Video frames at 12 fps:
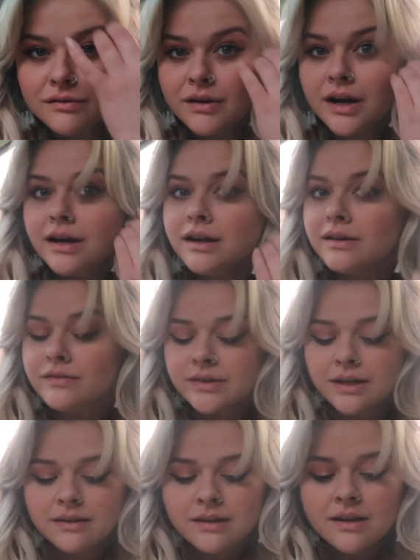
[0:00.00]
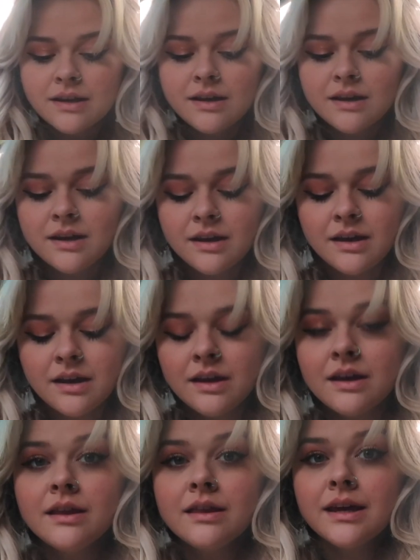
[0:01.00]
arrived at
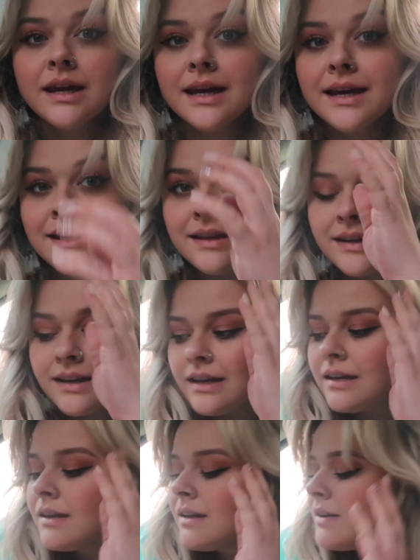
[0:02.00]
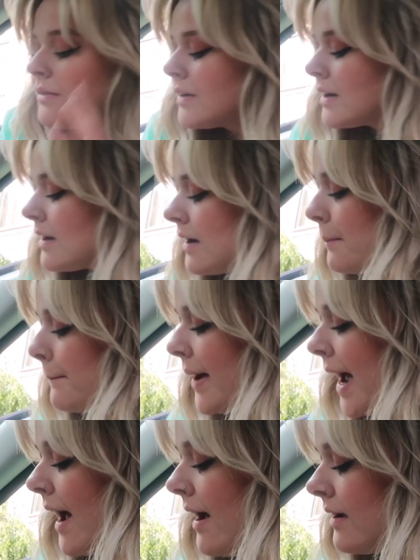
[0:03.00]
the inn. We're gonna
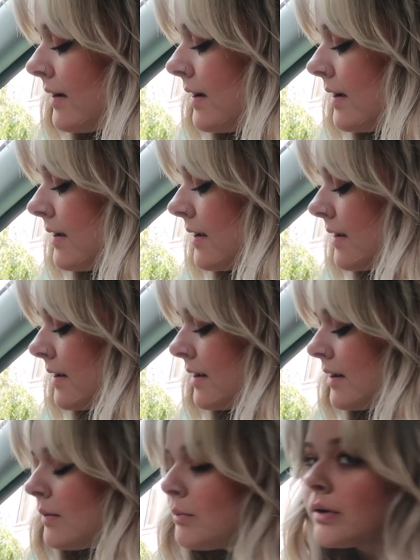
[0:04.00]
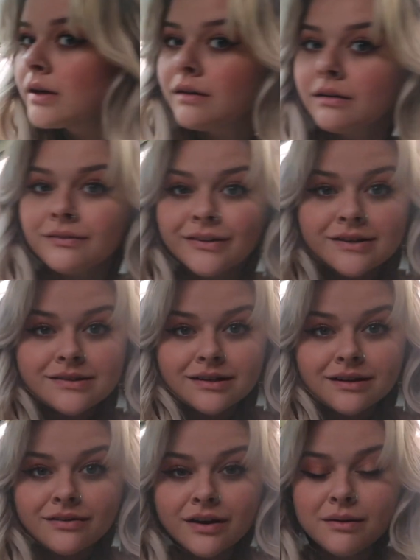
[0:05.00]
unpack, bring all of our stuff